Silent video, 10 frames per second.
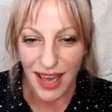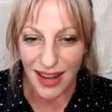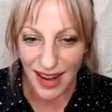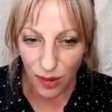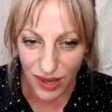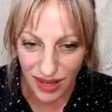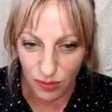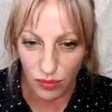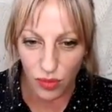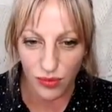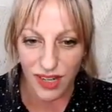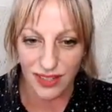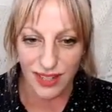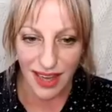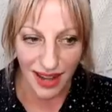And now we can move
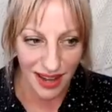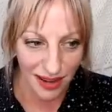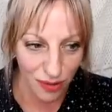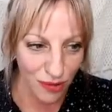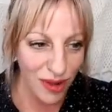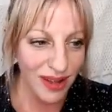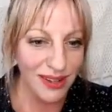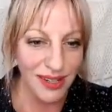into that kind of